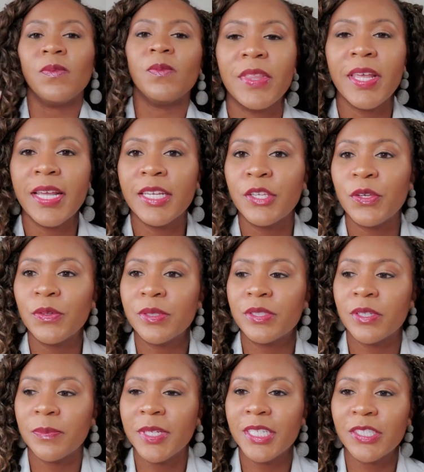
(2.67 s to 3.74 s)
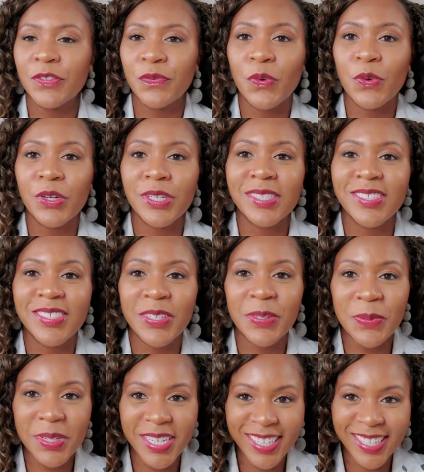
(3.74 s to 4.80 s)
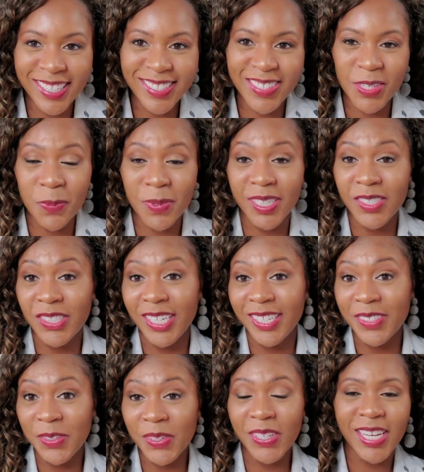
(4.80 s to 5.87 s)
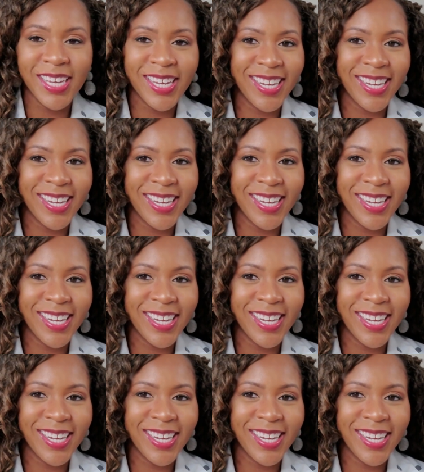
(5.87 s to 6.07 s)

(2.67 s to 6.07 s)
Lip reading: Thank you so much for tuning in to my channel.